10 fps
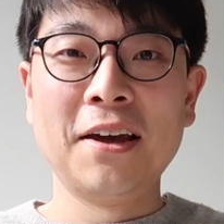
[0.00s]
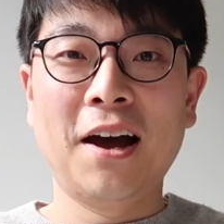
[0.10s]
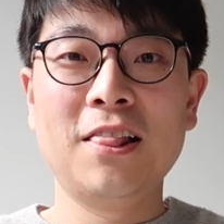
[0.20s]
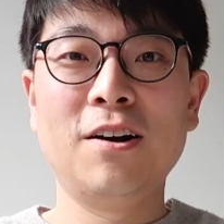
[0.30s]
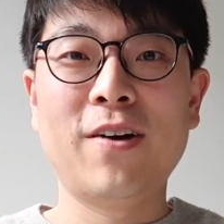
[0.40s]

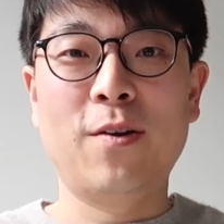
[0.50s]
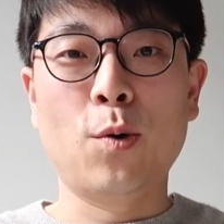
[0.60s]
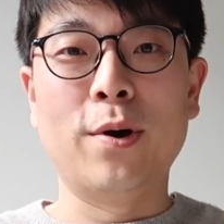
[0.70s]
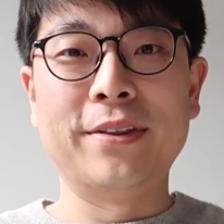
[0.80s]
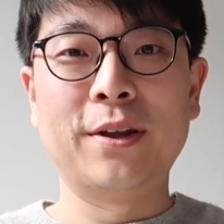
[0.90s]
Hello
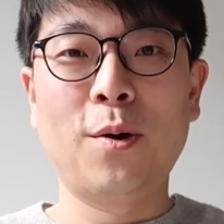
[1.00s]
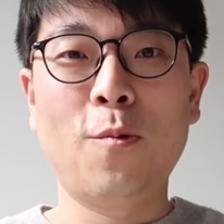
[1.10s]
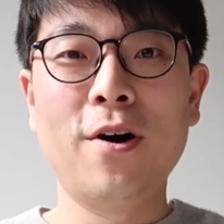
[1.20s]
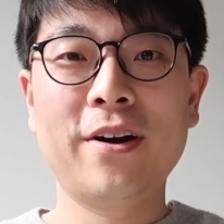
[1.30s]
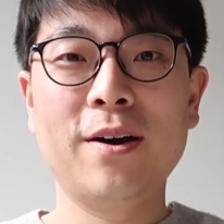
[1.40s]
everyone,
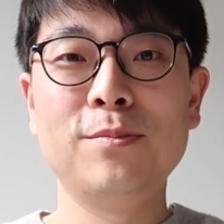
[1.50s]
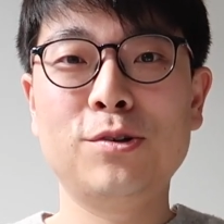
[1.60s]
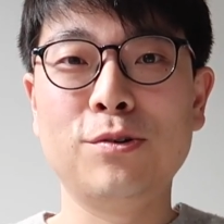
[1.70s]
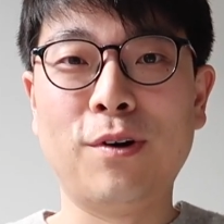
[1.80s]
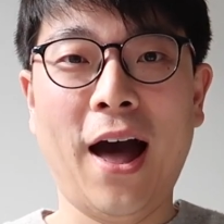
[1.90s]
welcome
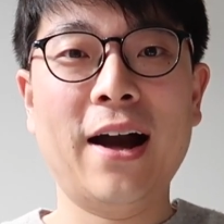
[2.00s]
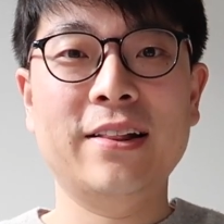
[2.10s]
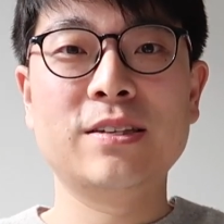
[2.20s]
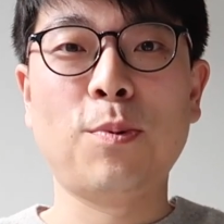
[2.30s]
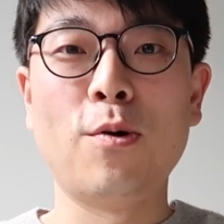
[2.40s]
to
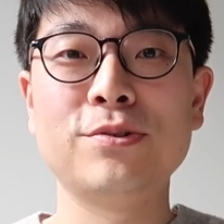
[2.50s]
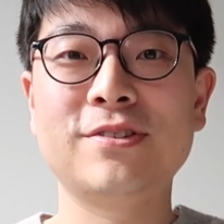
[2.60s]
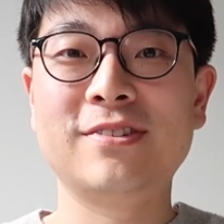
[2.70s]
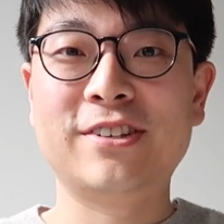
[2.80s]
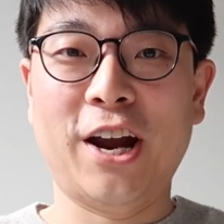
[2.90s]
Ugly
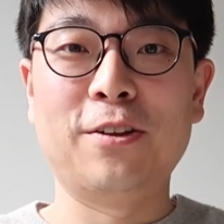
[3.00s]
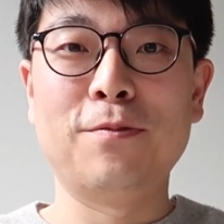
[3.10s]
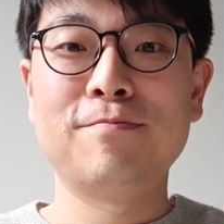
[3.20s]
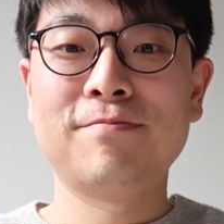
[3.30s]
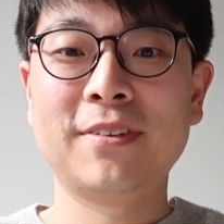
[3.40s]
Spoon's channel.
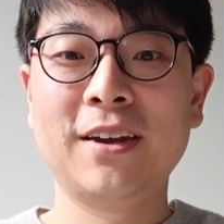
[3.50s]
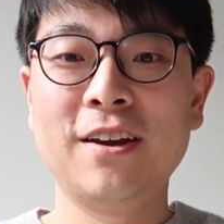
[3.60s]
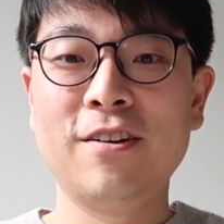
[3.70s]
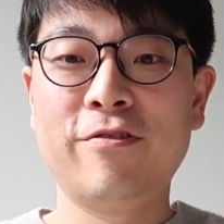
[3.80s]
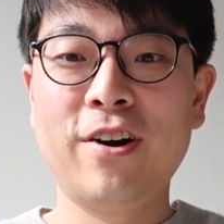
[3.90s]

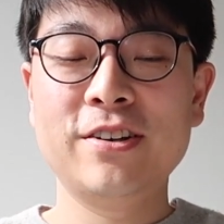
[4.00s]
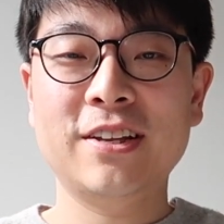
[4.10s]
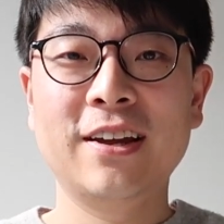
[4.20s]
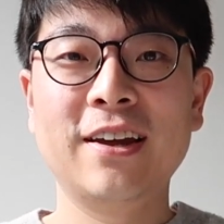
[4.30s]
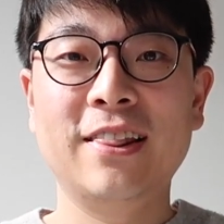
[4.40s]

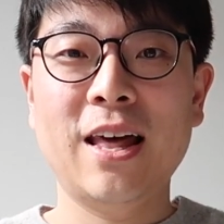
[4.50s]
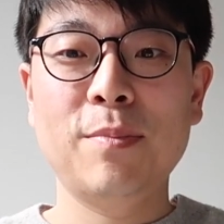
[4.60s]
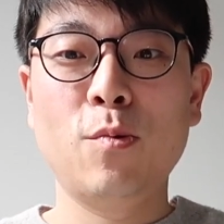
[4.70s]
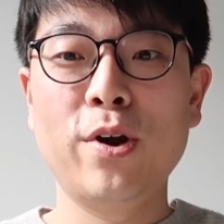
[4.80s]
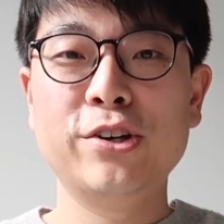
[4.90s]
First, let
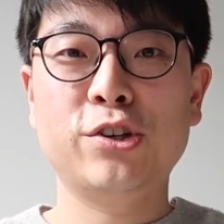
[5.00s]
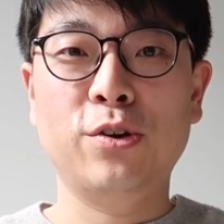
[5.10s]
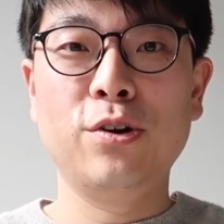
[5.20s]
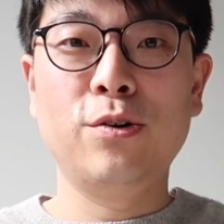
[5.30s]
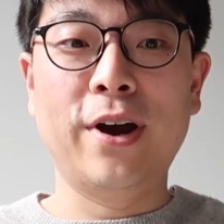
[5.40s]
me wish
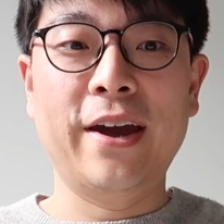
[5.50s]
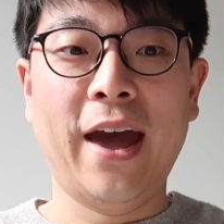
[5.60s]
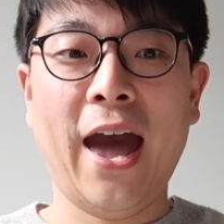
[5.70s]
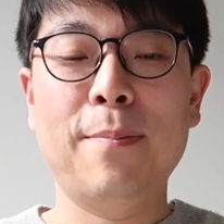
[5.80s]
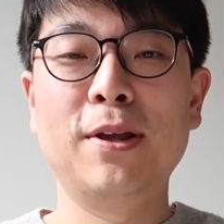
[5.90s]
you a
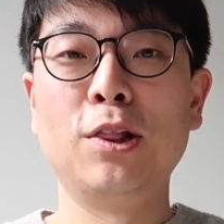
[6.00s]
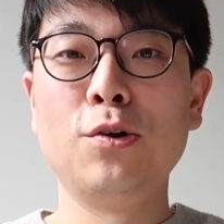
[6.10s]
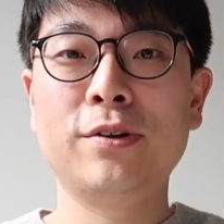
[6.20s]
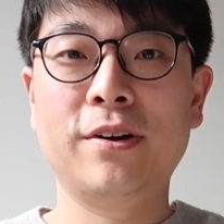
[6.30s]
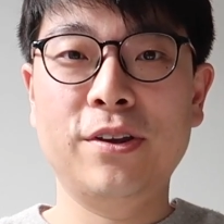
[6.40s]
happy
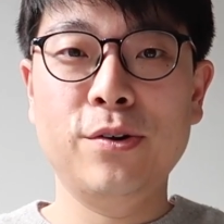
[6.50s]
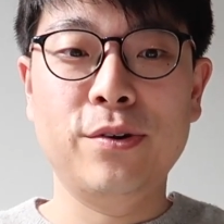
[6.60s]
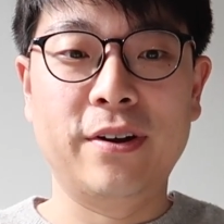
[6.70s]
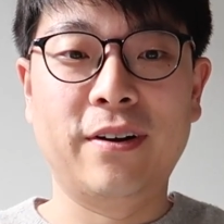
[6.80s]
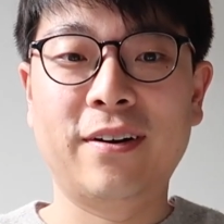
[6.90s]
Lunar New
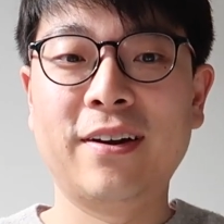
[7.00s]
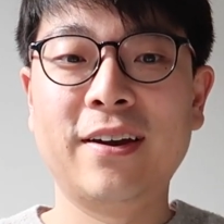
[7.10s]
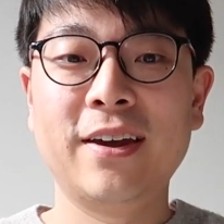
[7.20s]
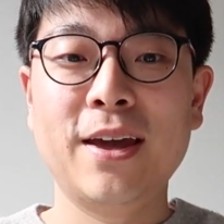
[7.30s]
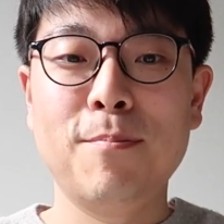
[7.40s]
Year.
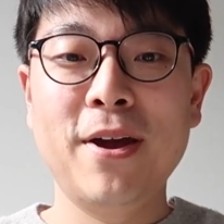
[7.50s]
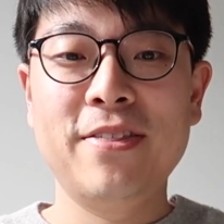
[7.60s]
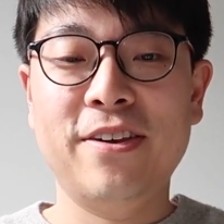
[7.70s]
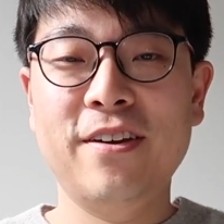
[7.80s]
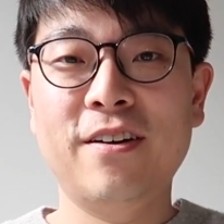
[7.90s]
May
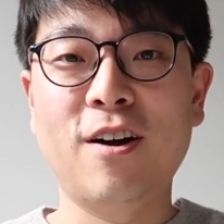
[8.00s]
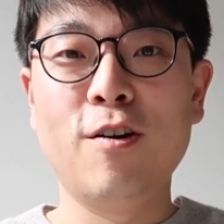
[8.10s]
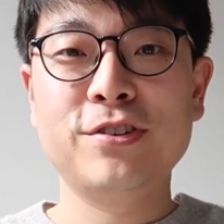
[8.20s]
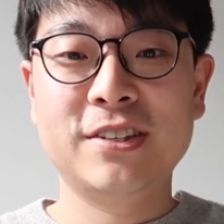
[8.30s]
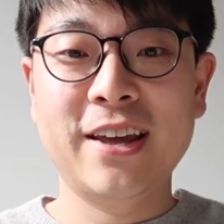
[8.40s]
the year
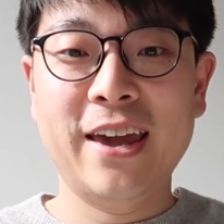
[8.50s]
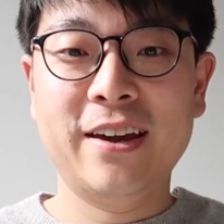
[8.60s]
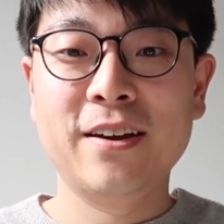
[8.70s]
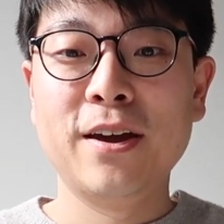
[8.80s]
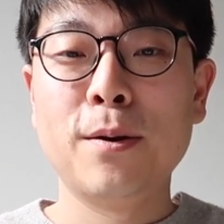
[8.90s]
of
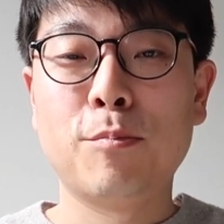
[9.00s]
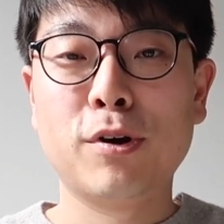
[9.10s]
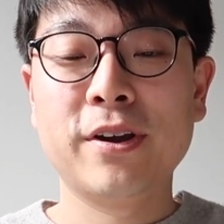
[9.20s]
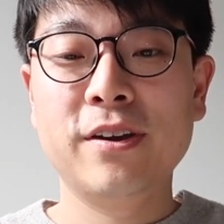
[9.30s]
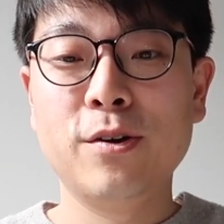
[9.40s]
snake
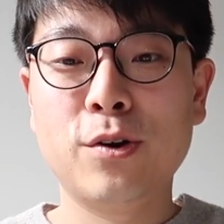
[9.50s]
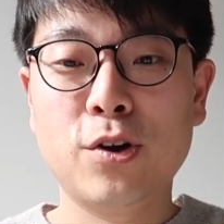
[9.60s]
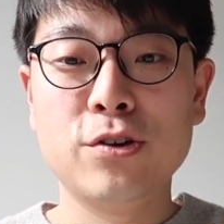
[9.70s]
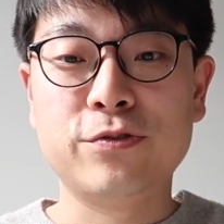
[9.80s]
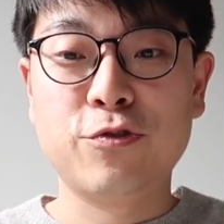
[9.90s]
bring you
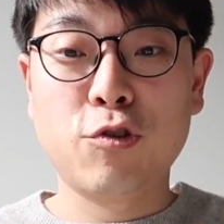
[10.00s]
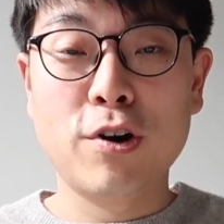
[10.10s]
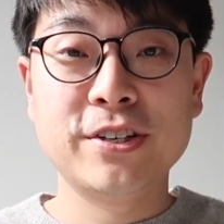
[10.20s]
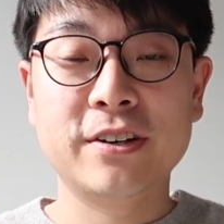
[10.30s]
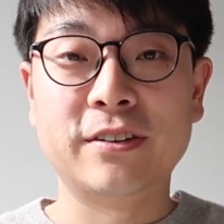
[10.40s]
good
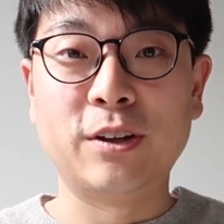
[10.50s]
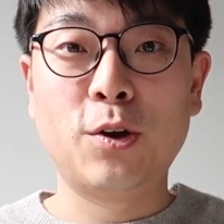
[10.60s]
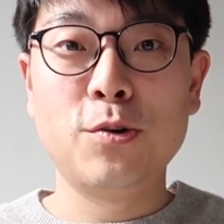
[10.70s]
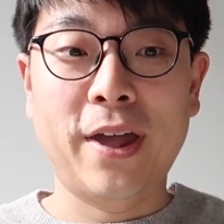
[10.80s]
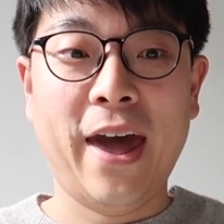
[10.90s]
fortune,
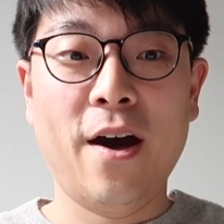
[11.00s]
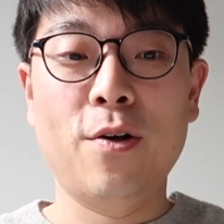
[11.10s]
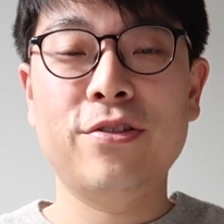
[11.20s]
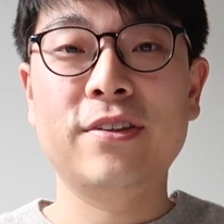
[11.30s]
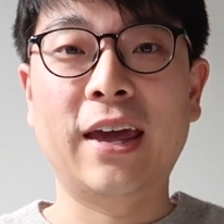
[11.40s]
good
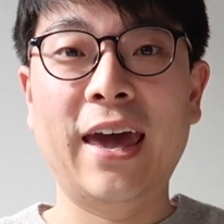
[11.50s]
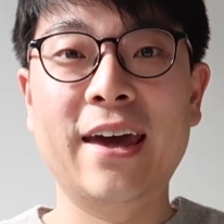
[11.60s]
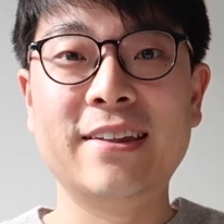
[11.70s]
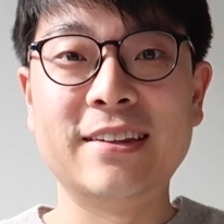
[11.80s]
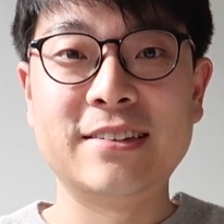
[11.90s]
health,
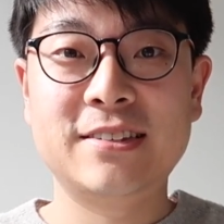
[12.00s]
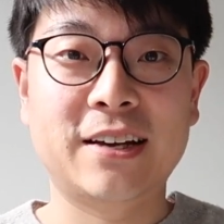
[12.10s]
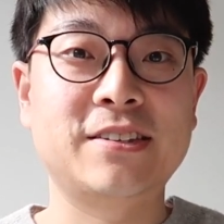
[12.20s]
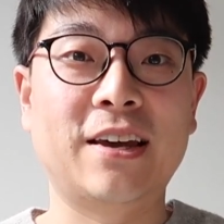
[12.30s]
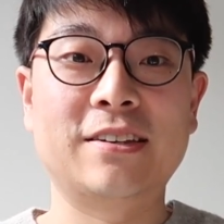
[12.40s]
and
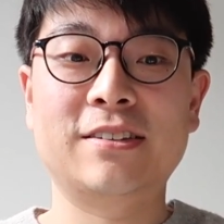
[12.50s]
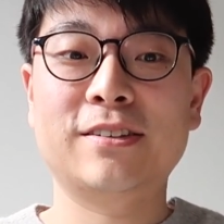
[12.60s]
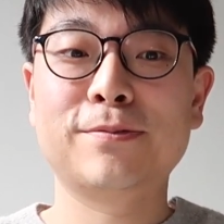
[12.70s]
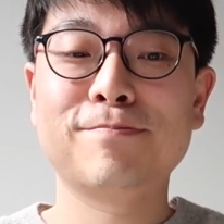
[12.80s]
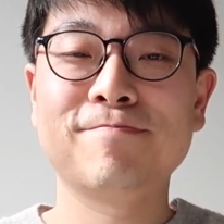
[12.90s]
success.